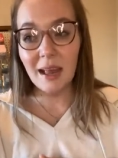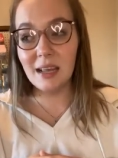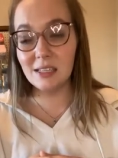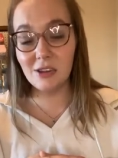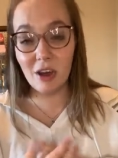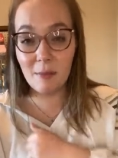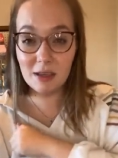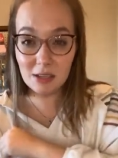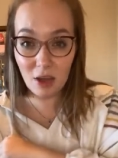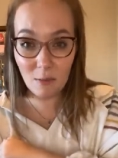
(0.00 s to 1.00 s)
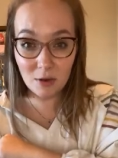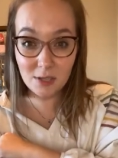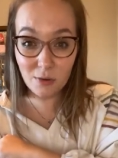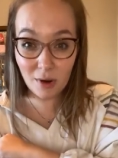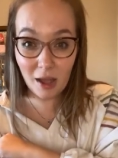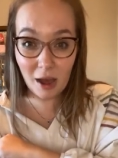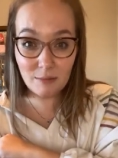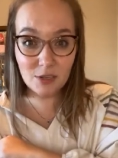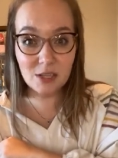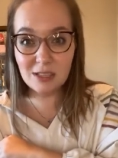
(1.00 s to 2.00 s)
Instagram has a lot more story
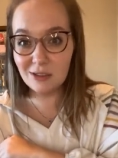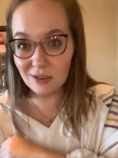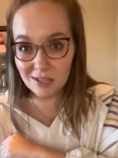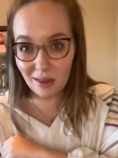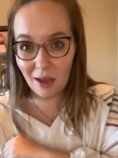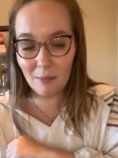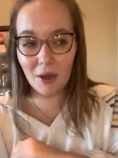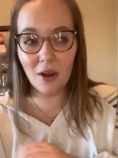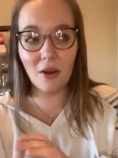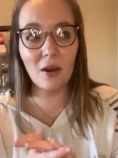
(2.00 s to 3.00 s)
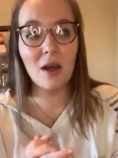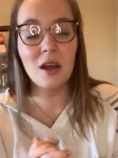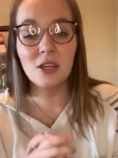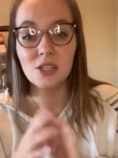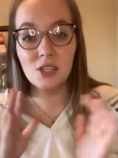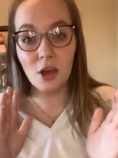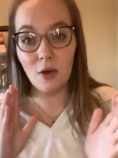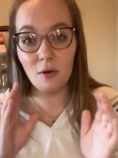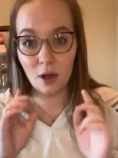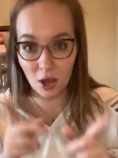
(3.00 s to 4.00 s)
options, looks a lot better.
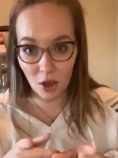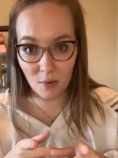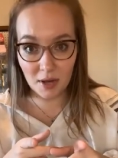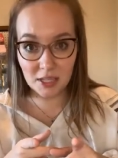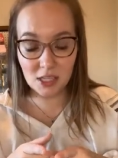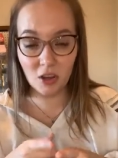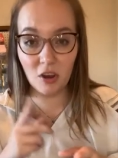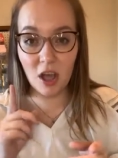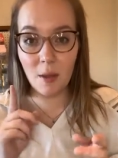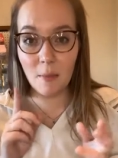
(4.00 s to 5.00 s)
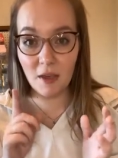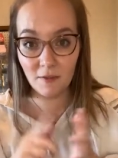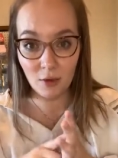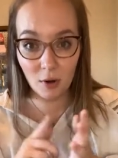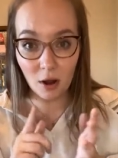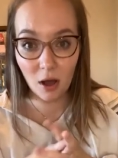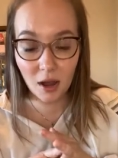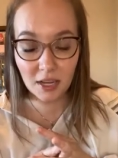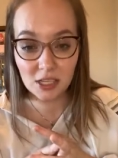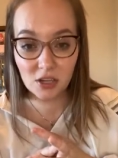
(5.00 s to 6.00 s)
So go on Instagram. If you are on
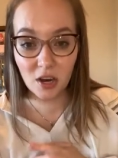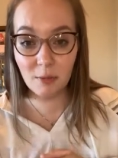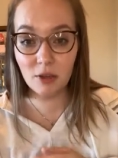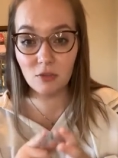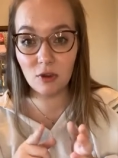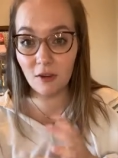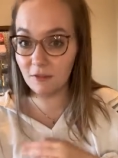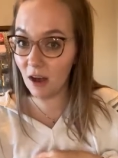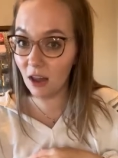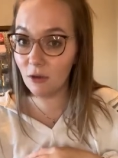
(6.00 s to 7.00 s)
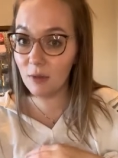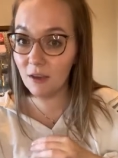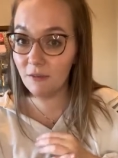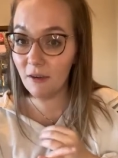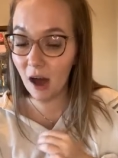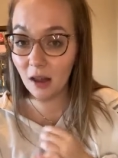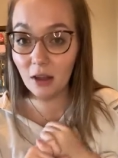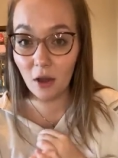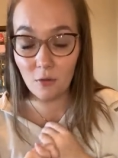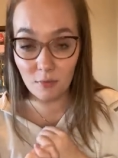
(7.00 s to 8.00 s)
Instagram and do not follow me,
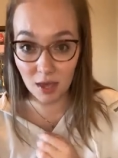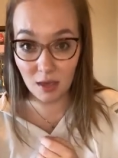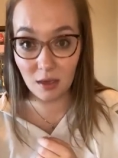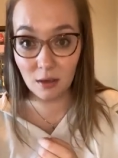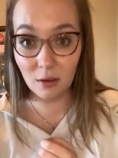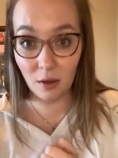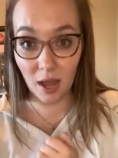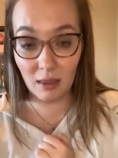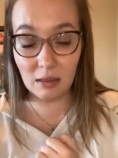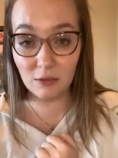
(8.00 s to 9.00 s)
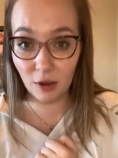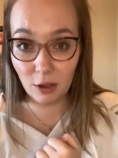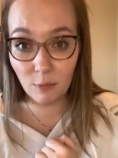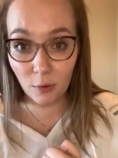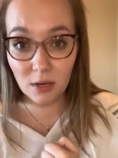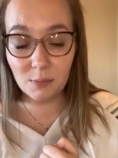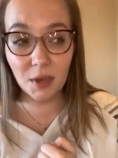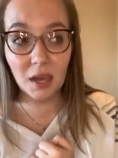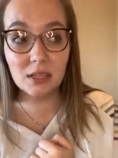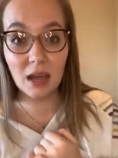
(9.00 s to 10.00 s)
follow me. Okay, that's very important
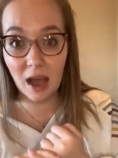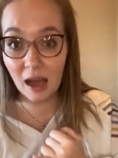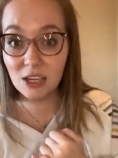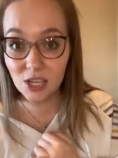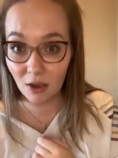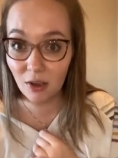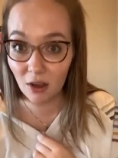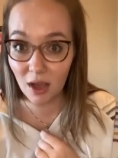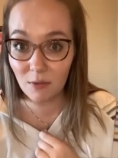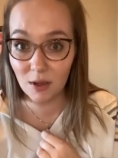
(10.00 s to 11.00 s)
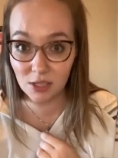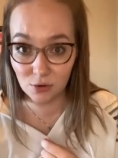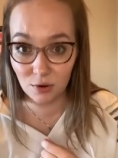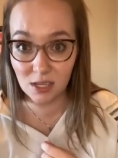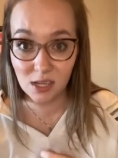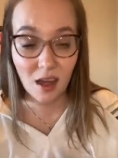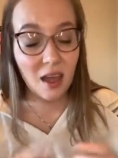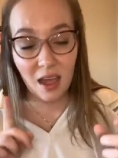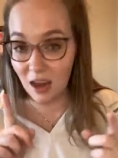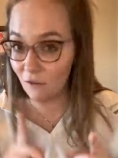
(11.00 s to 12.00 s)
because I shout y'all out in my stories.
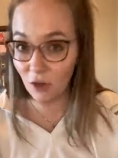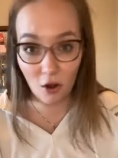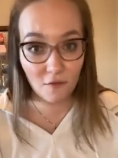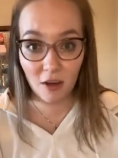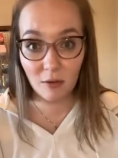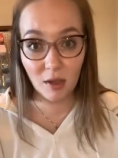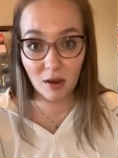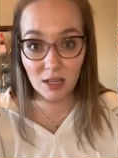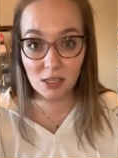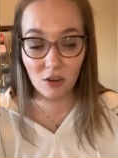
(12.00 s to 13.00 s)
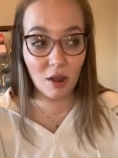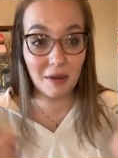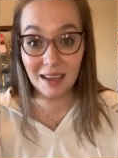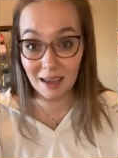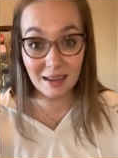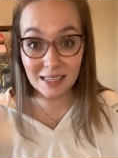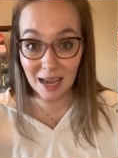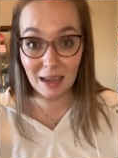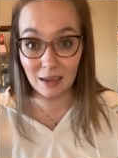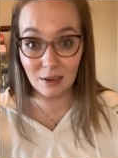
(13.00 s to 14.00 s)
And if you don't follow me on Instagram, I can't
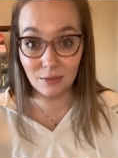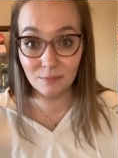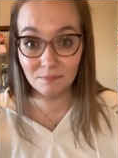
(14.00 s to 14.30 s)
tag you.